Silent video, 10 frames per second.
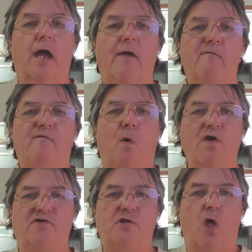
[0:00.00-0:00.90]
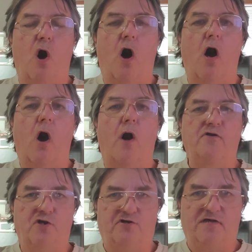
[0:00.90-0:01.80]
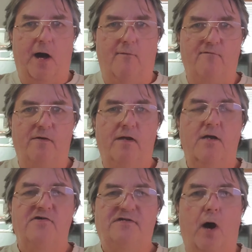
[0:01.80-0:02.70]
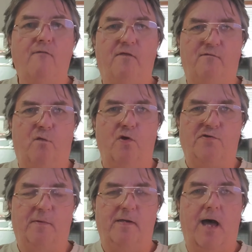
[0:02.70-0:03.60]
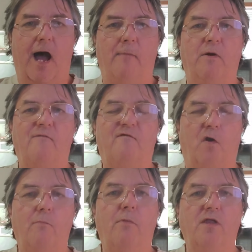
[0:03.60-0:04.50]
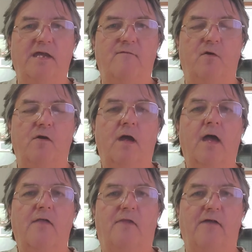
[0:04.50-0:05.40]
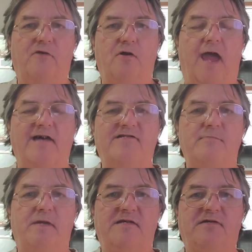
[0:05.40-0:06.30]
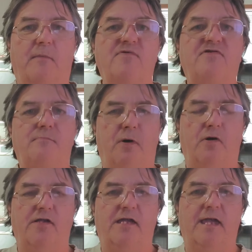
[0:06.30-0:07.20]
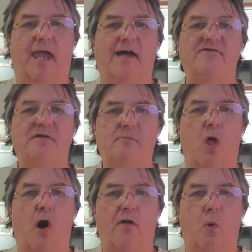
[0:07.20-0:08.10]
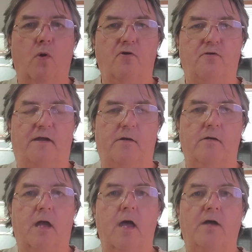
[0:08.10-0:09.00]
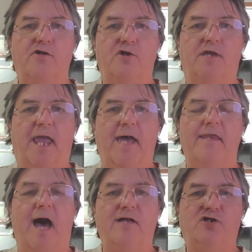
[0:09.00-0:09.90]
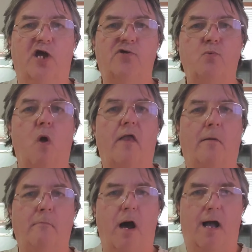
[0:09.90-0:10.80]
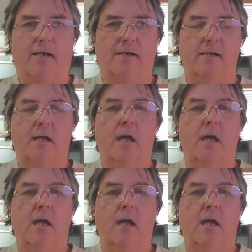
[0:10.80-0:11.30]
enforce the law on yourself, self enforcement. I'm a firm believer that there has to be some stability and some law and order there. You cannot just run amok.